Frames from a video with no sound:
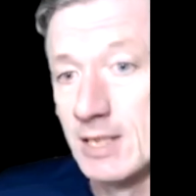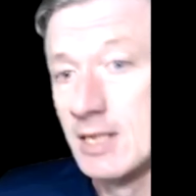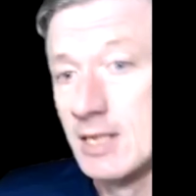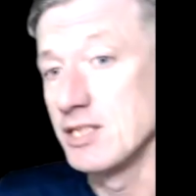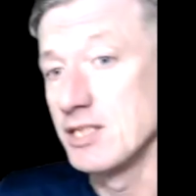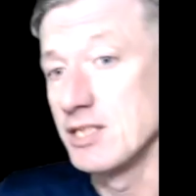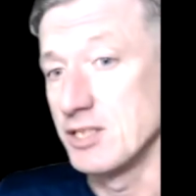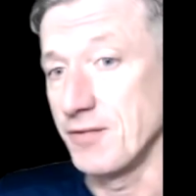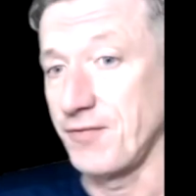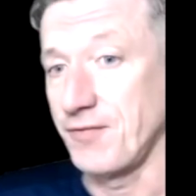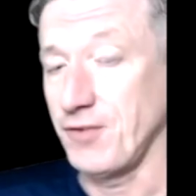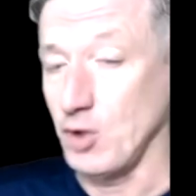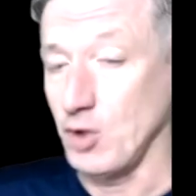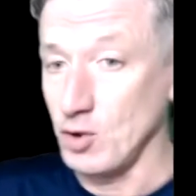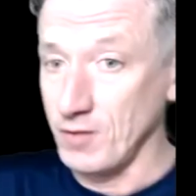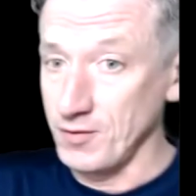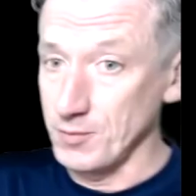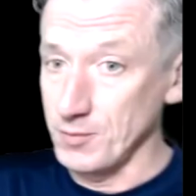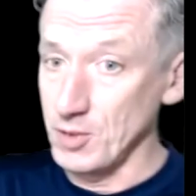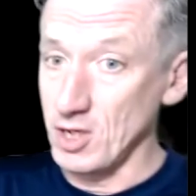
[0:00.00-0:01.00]
So there's a few
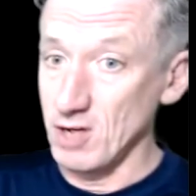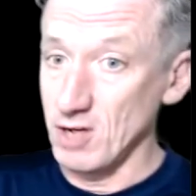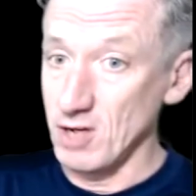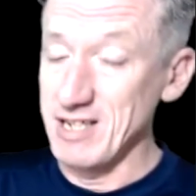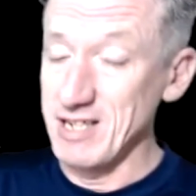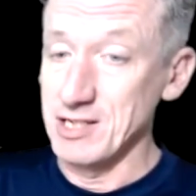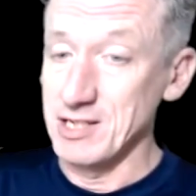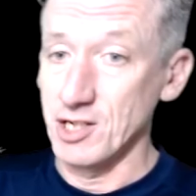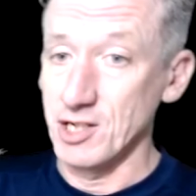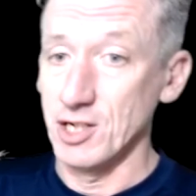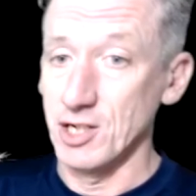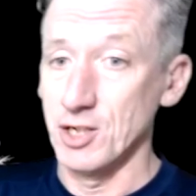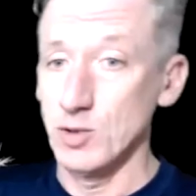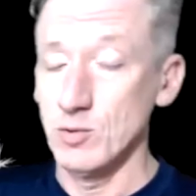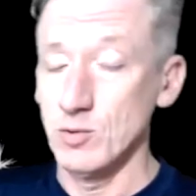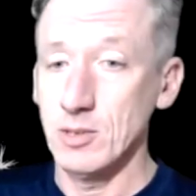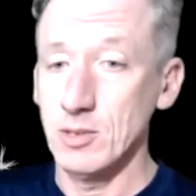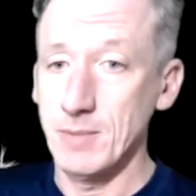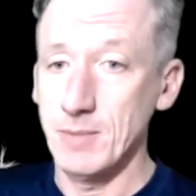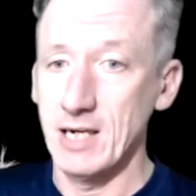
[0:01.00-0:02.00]
of them that are internal
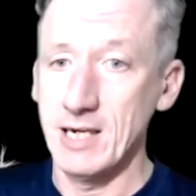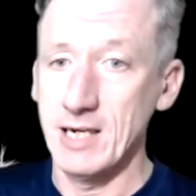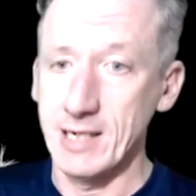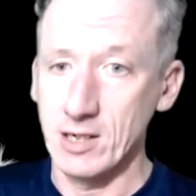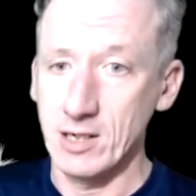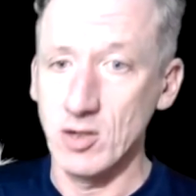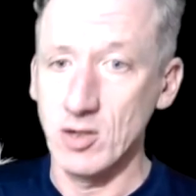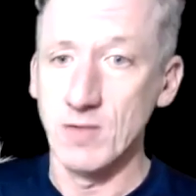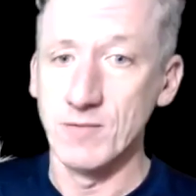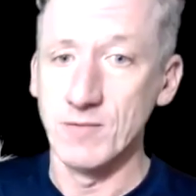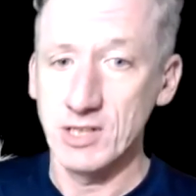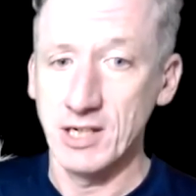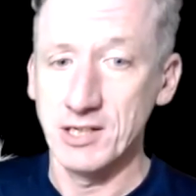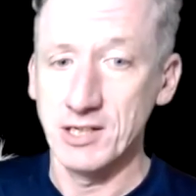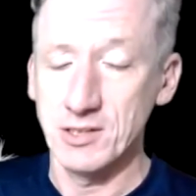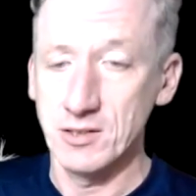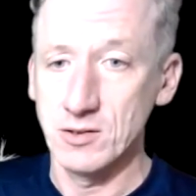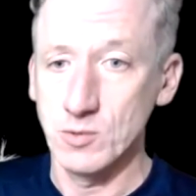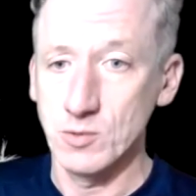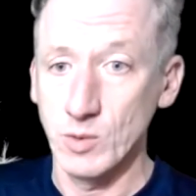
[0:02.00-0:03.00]
about our
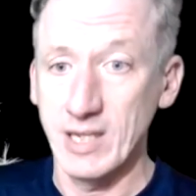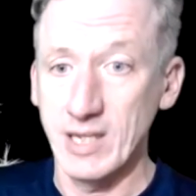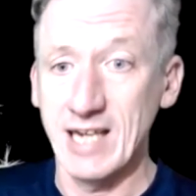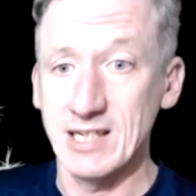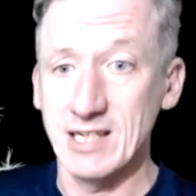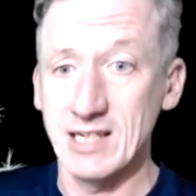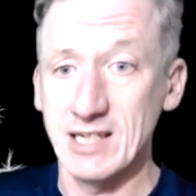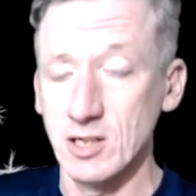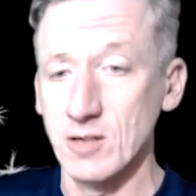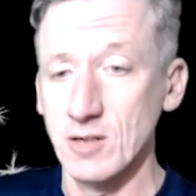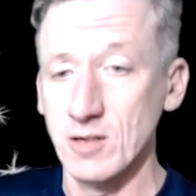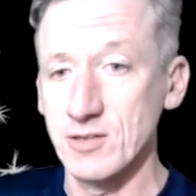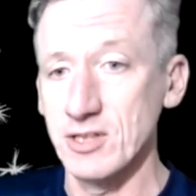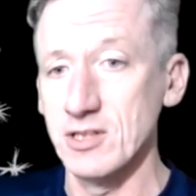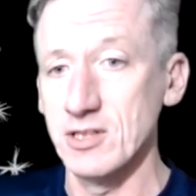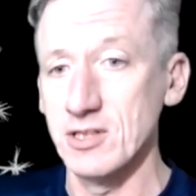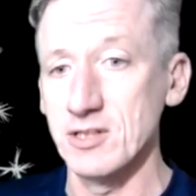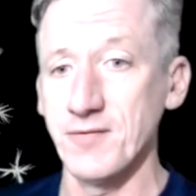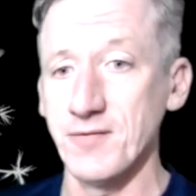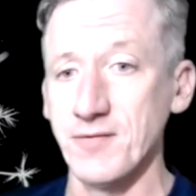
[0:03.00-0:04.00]
conversations with ourselves, and
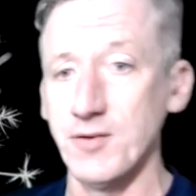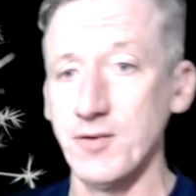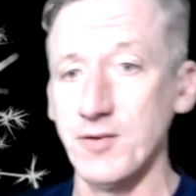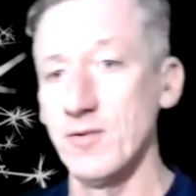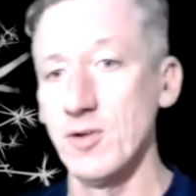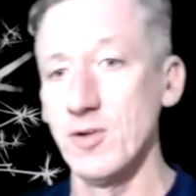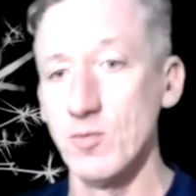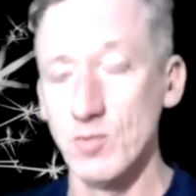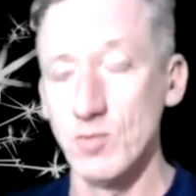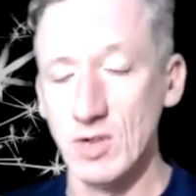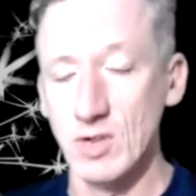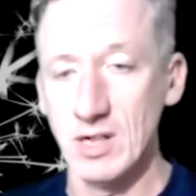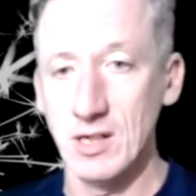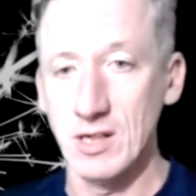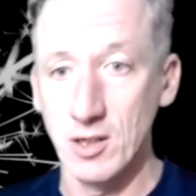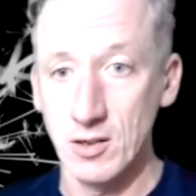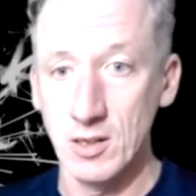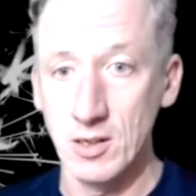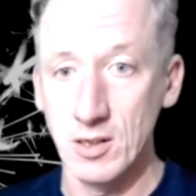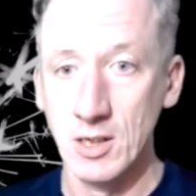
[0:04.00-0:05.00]
there's a few of them
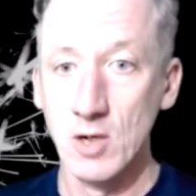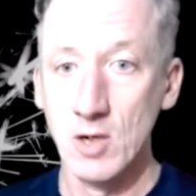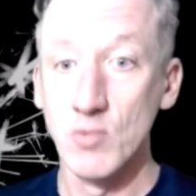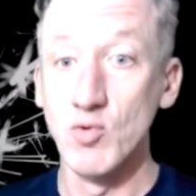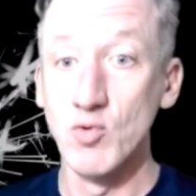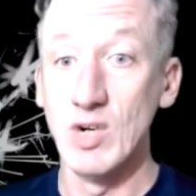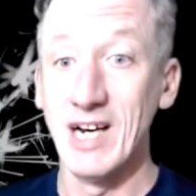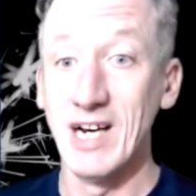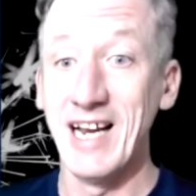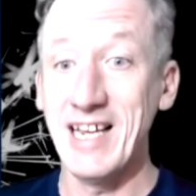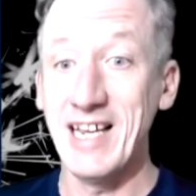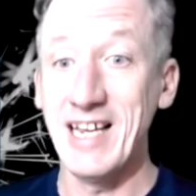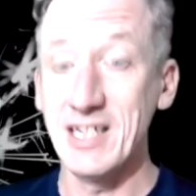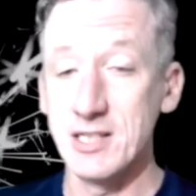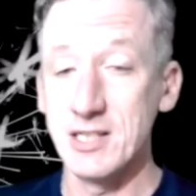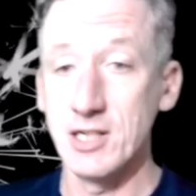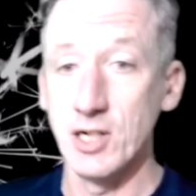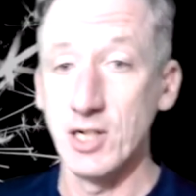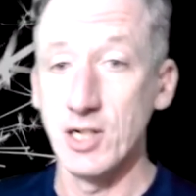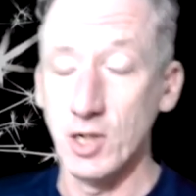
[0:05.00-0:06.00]
that relate
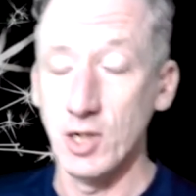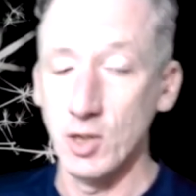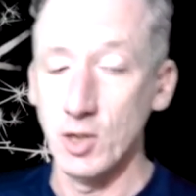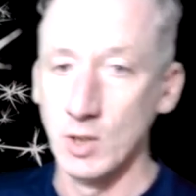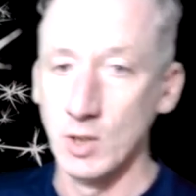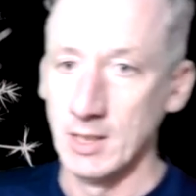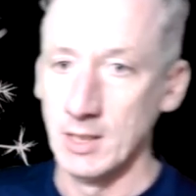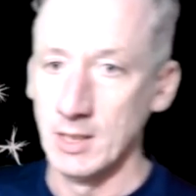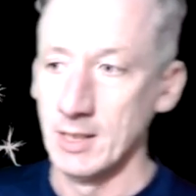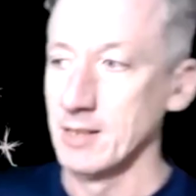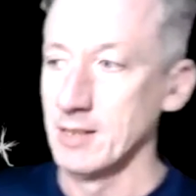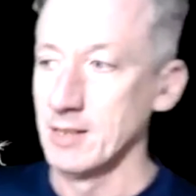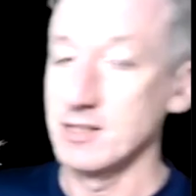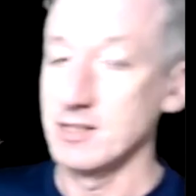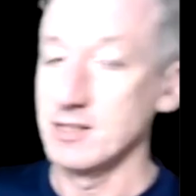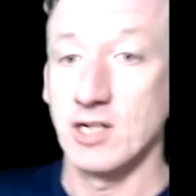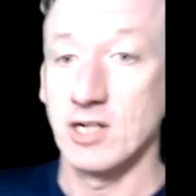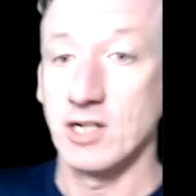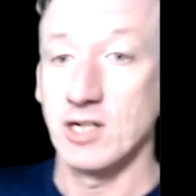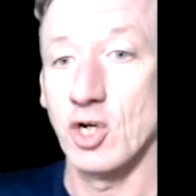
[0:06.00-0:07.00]
to the
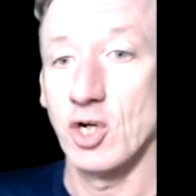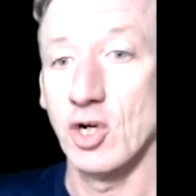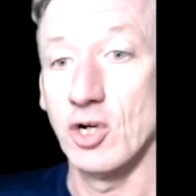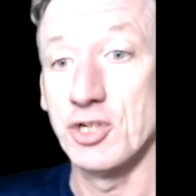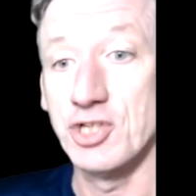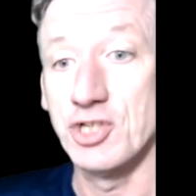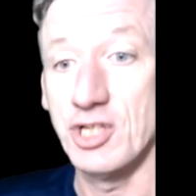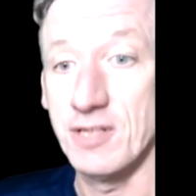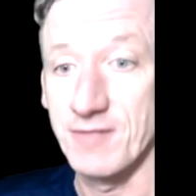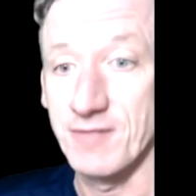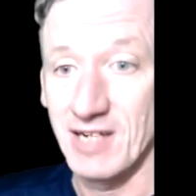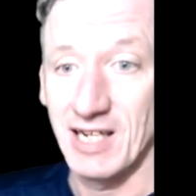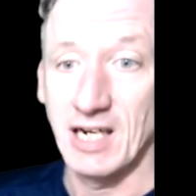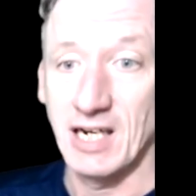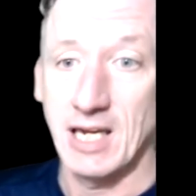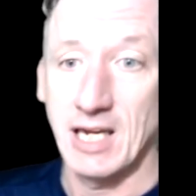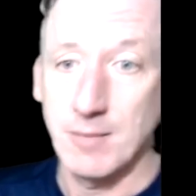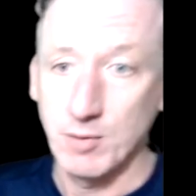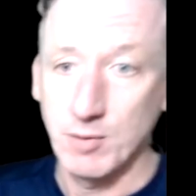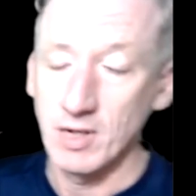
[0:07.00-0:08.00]
psychology of
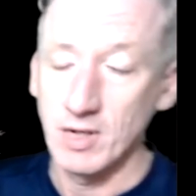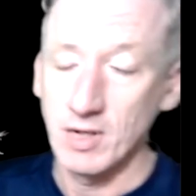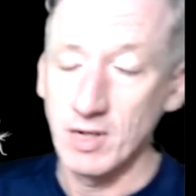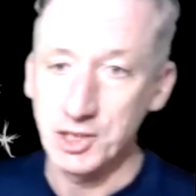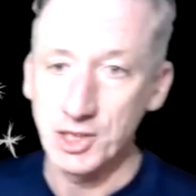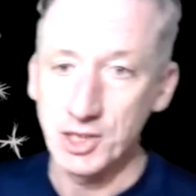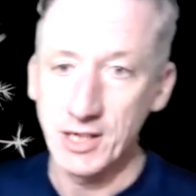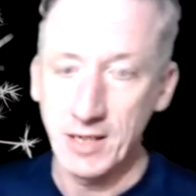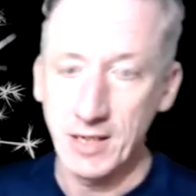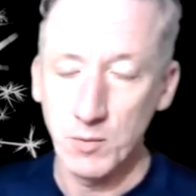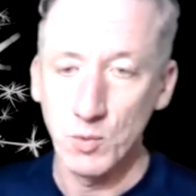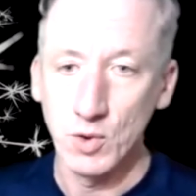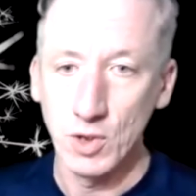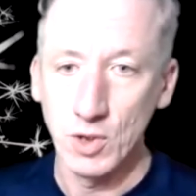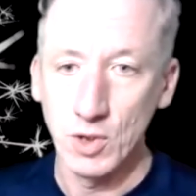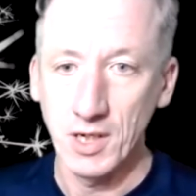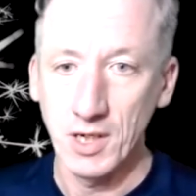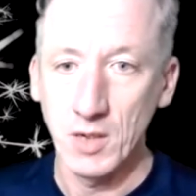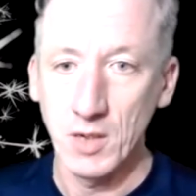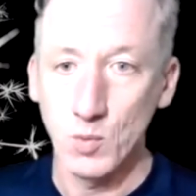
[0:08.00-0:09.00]
collaboration and
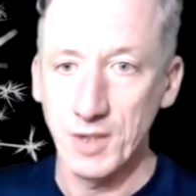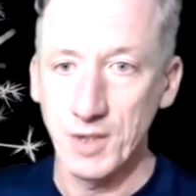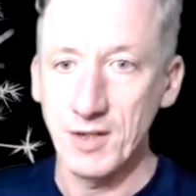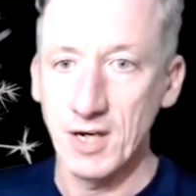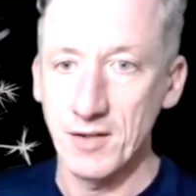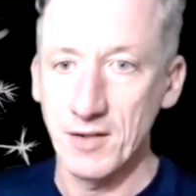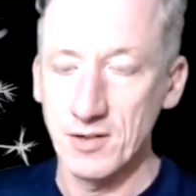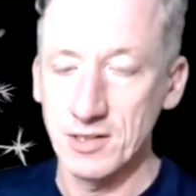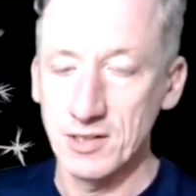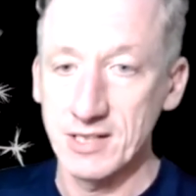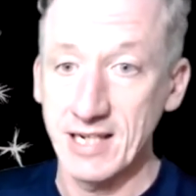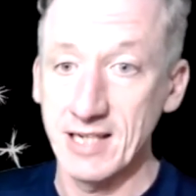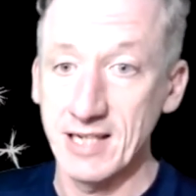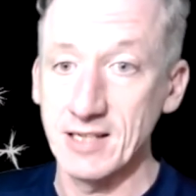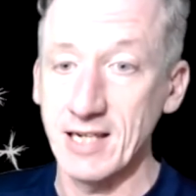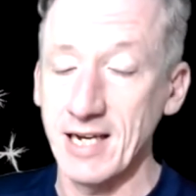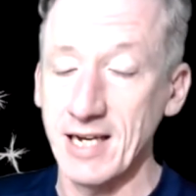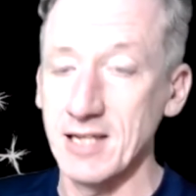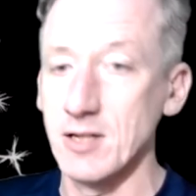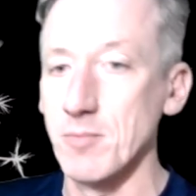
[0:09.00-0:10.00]
working with others, and
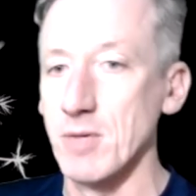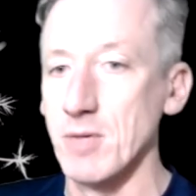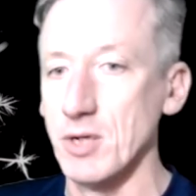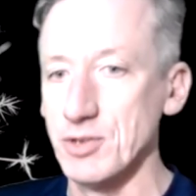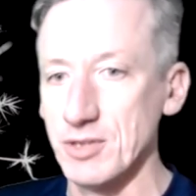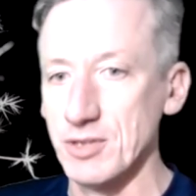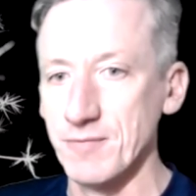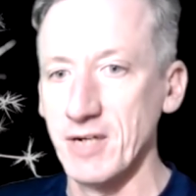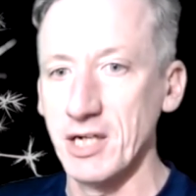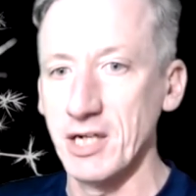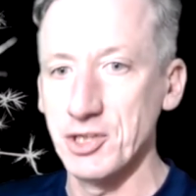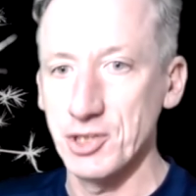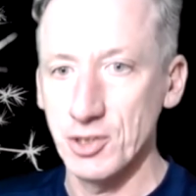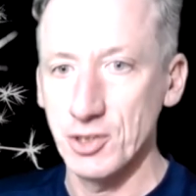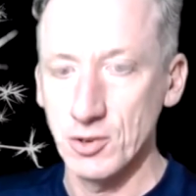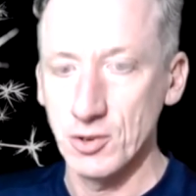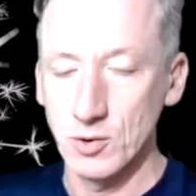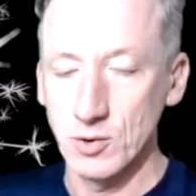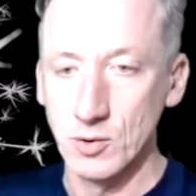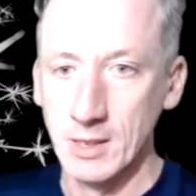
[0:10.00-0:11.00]
the
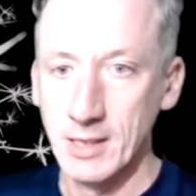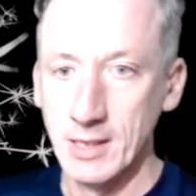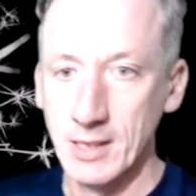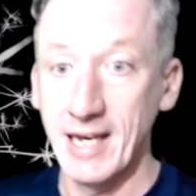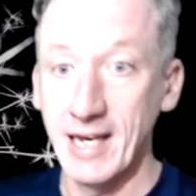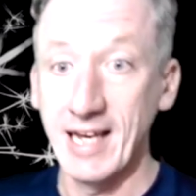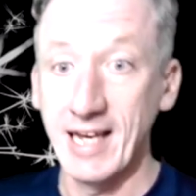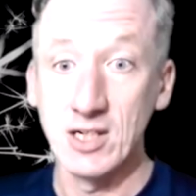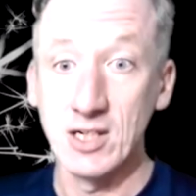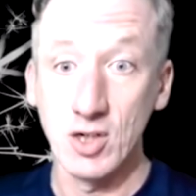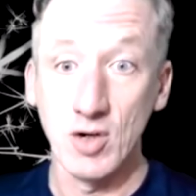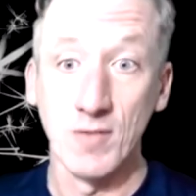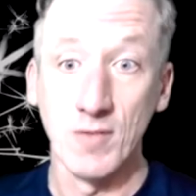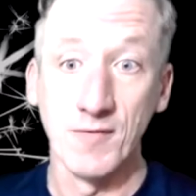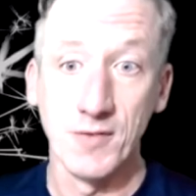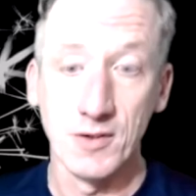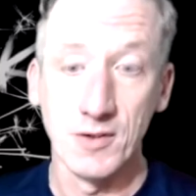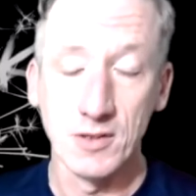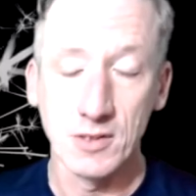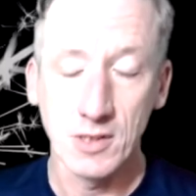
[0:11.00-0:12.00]
motivational and
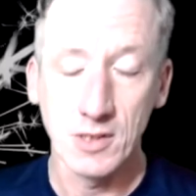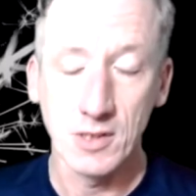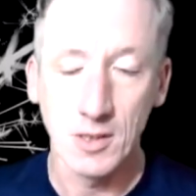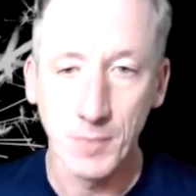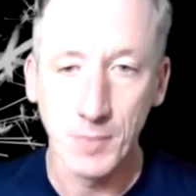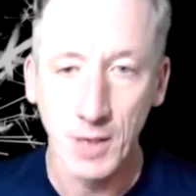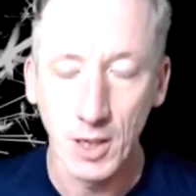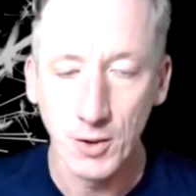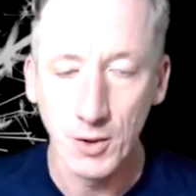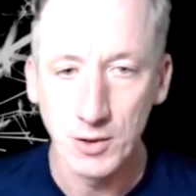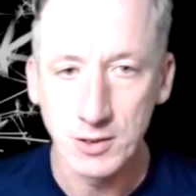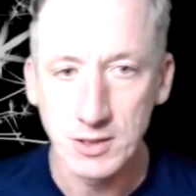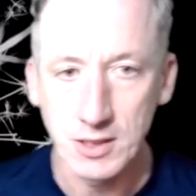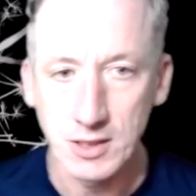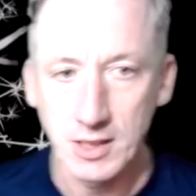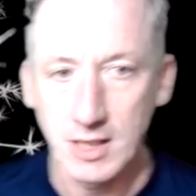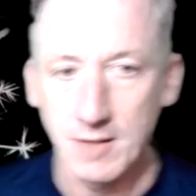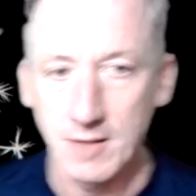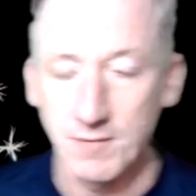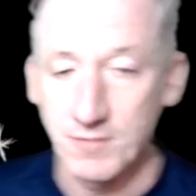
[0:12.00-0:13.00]
confidence components that
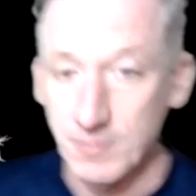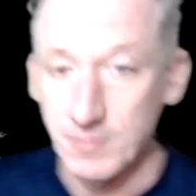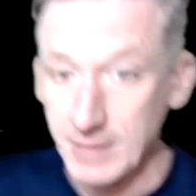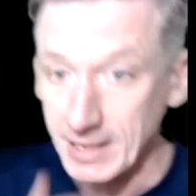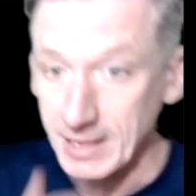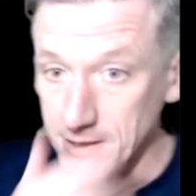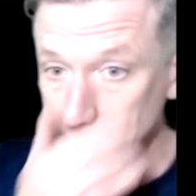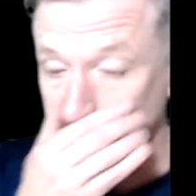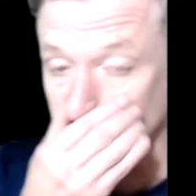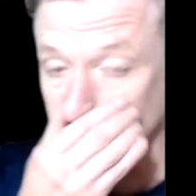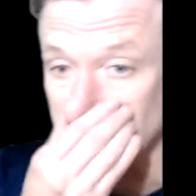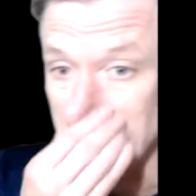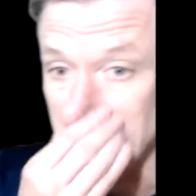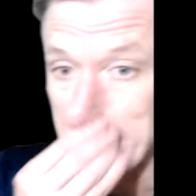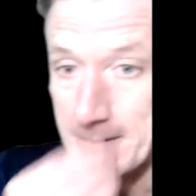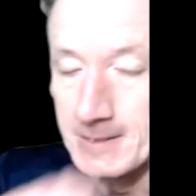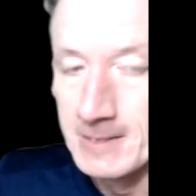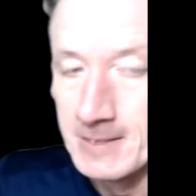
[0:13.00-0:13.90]
come from that as well.